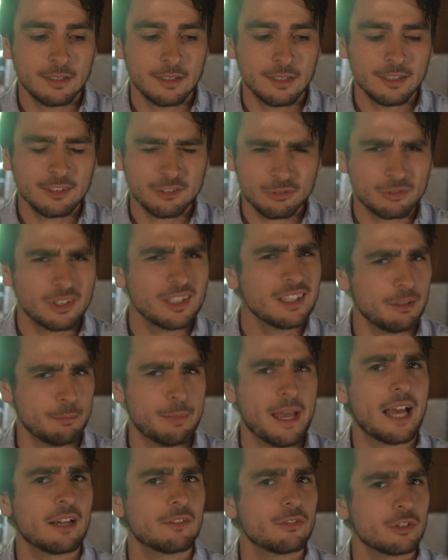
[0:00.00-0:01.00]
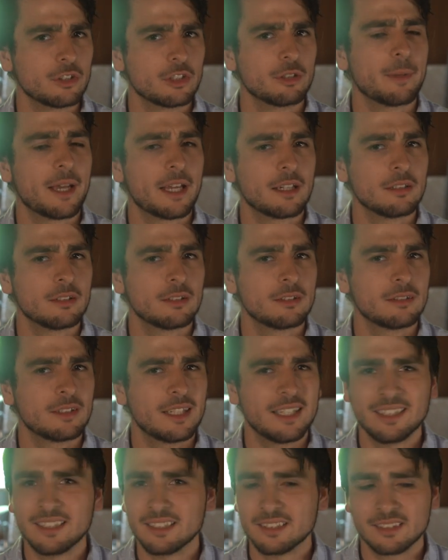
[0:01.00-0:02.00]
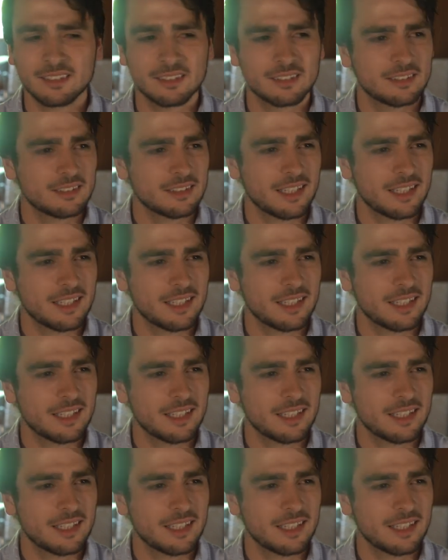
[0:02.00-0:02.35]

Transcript: it's really bad for you, man. It is.